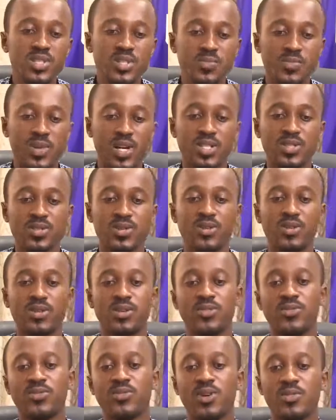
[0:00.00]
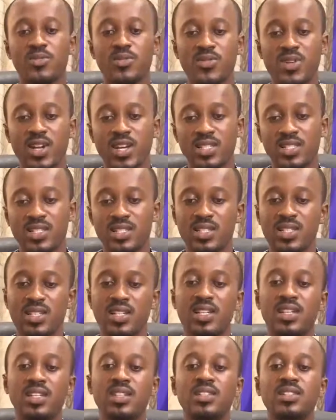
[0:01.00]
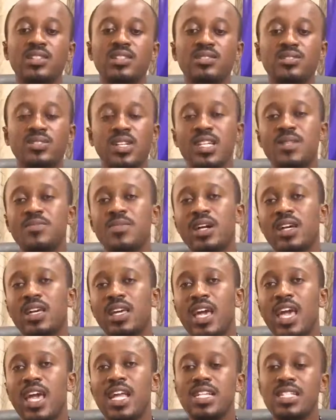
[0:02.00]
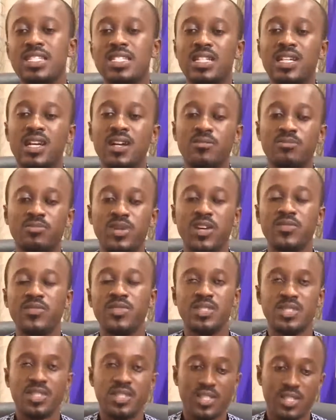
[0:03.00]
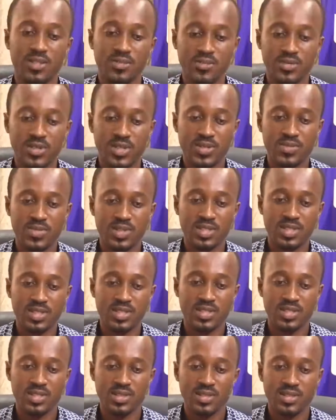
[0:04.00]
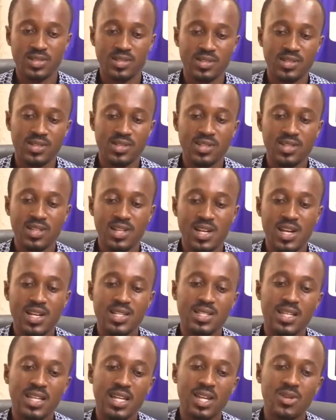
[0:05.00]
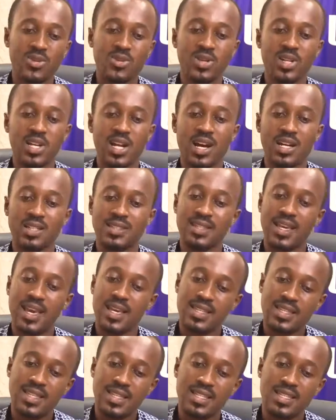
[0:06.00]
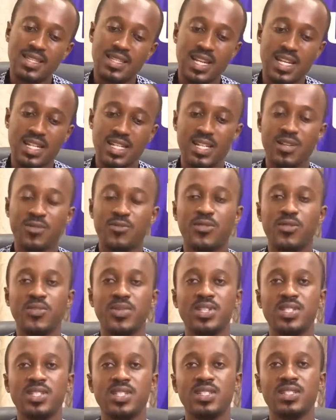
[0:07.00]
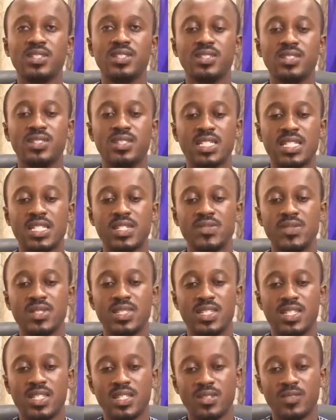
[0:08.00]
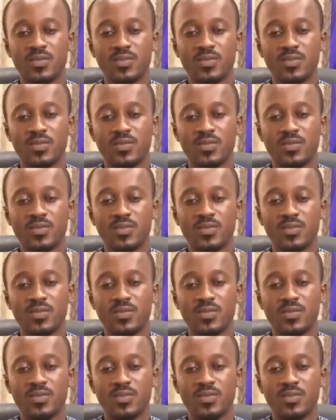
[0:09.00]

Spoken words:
impact of copyright, trademark, and privacy infringement. Let's take a look now at ethics and information security.